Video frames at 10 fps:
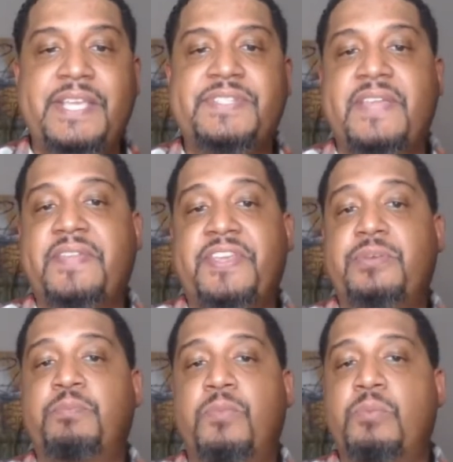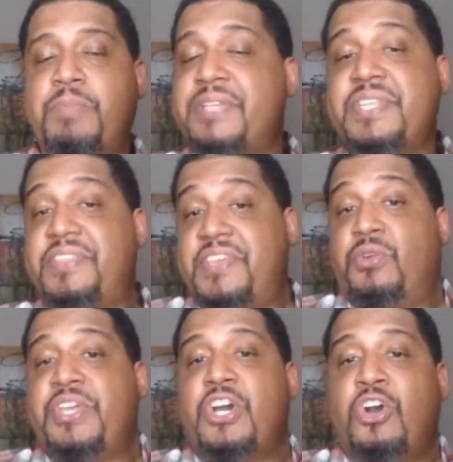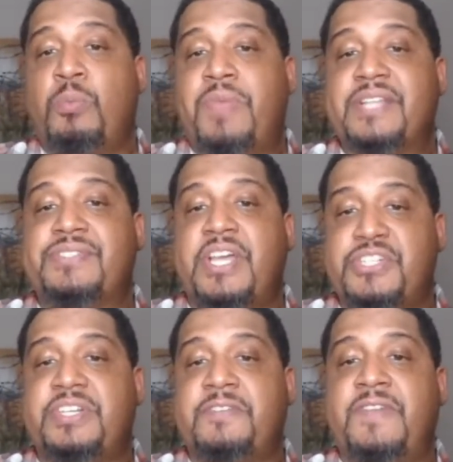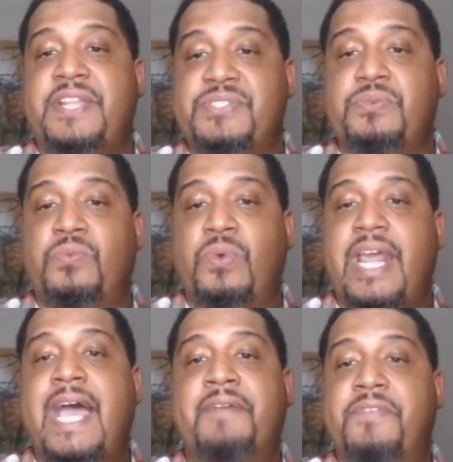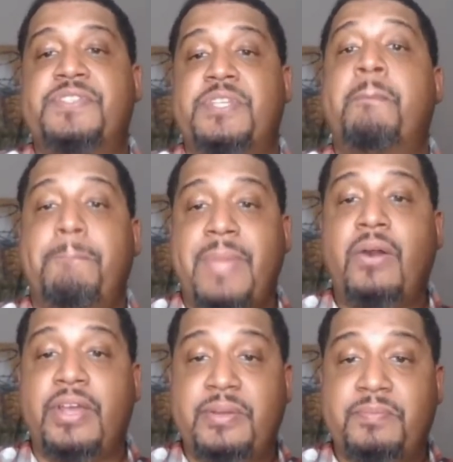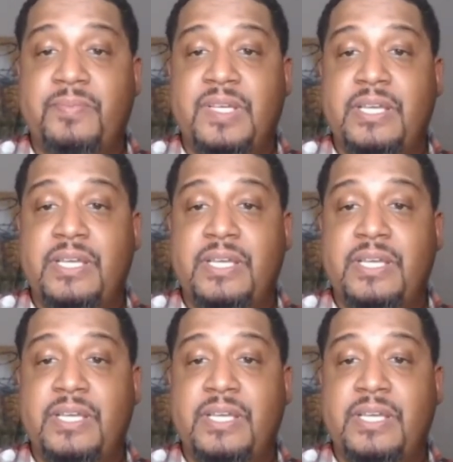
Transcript: He said that the basically the only hope that such a defense would have some merit